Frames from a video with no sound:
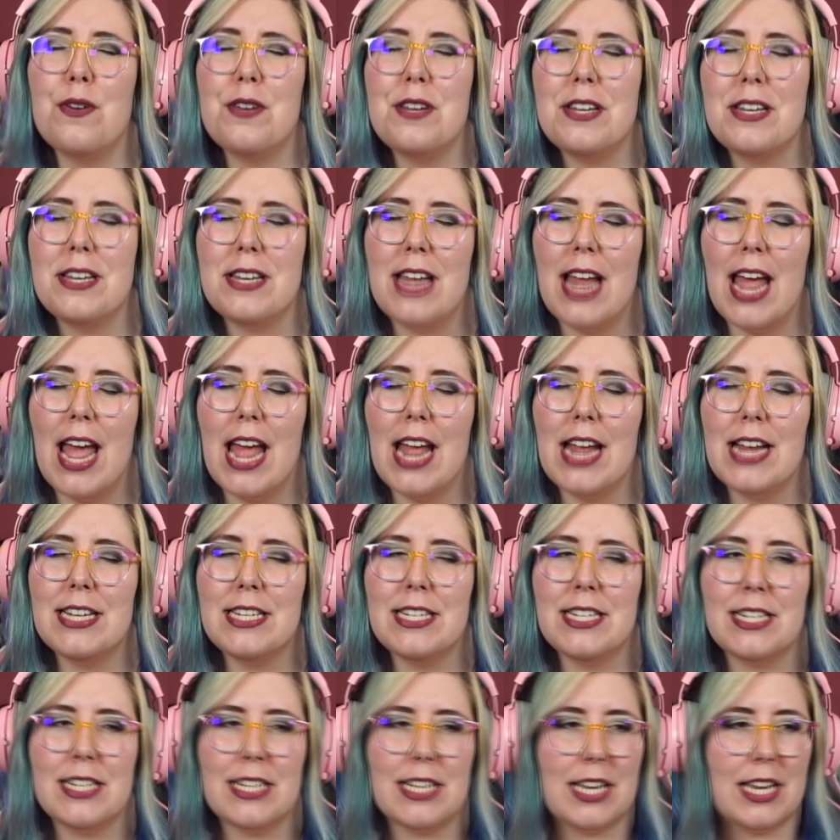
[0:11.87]
Episode
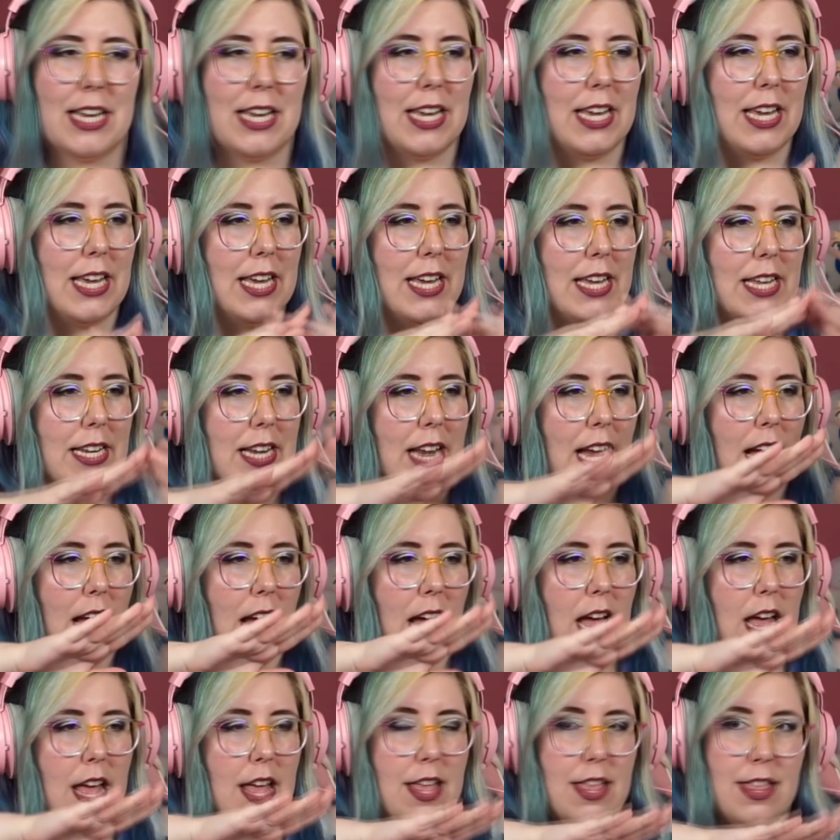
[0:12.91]
19,
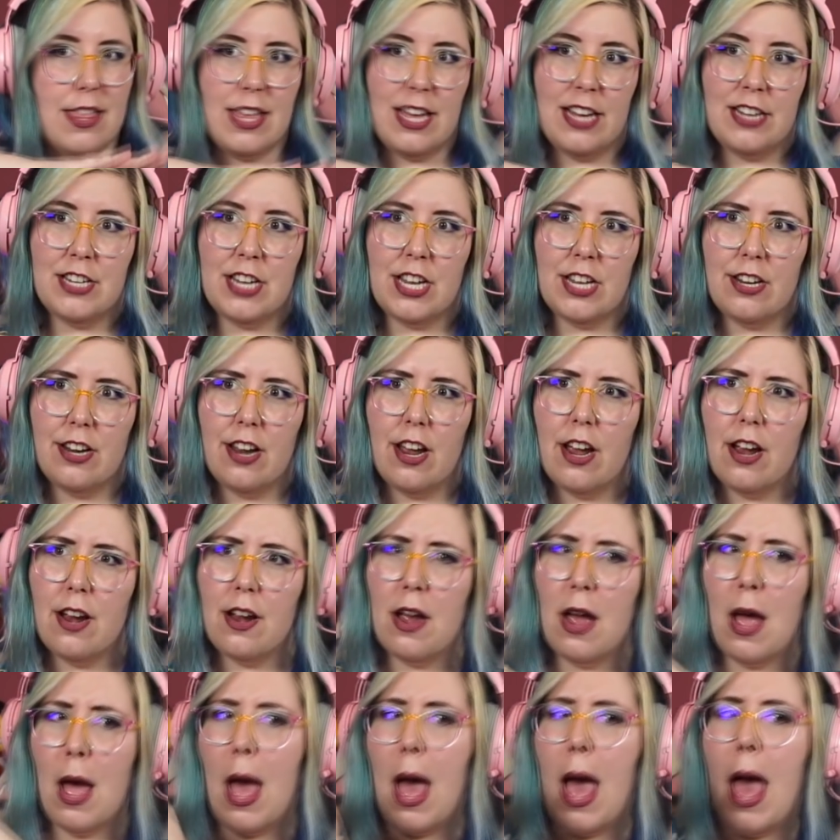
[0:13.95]
The
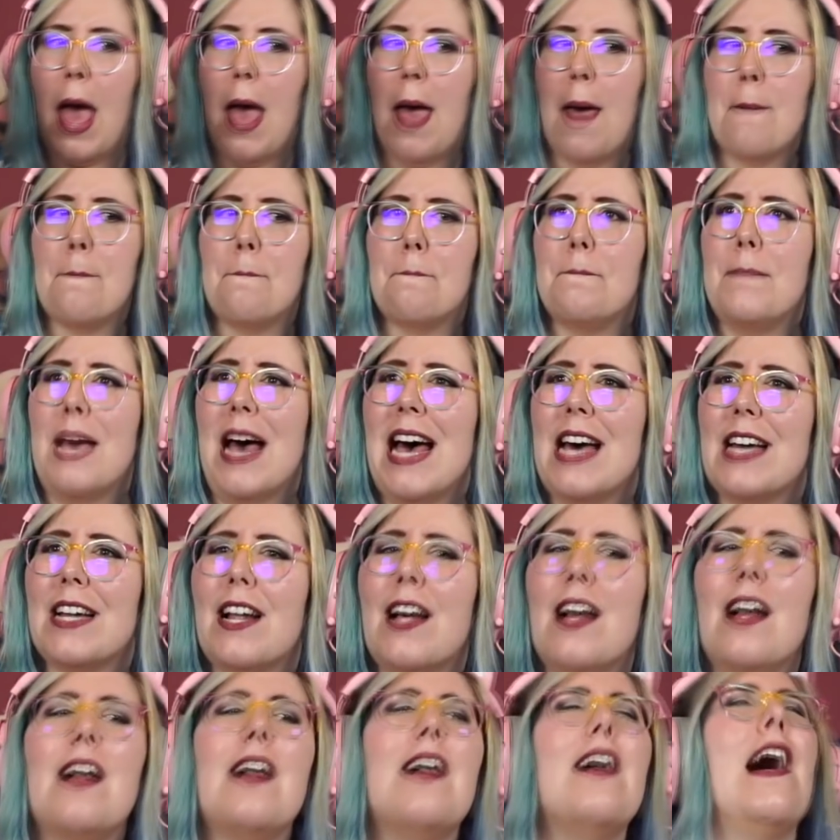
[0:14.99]
Dinner and
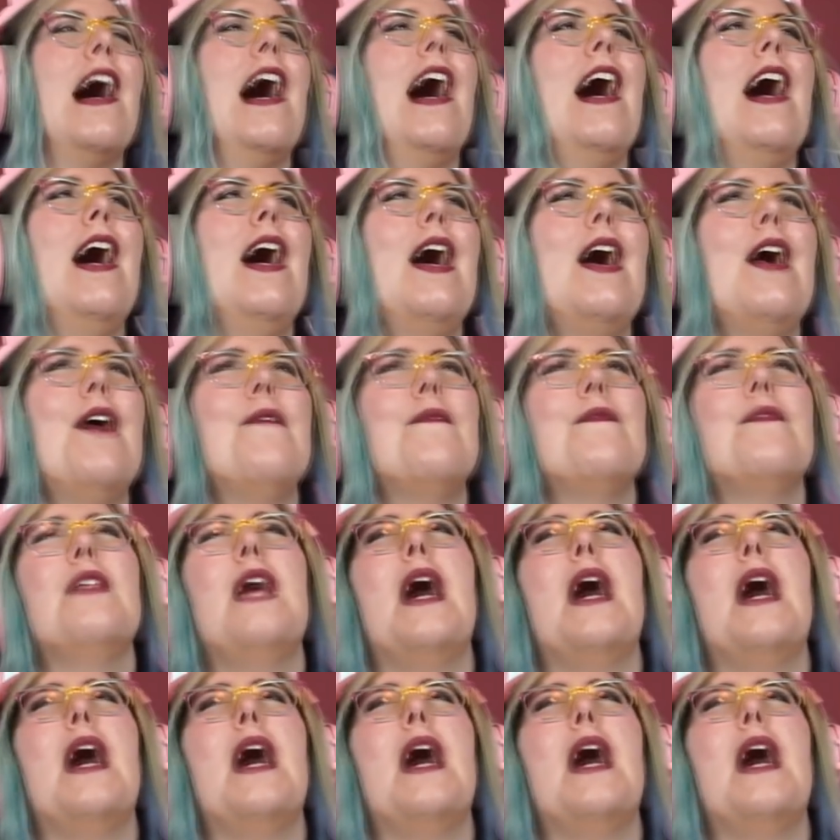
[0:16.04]
Battle of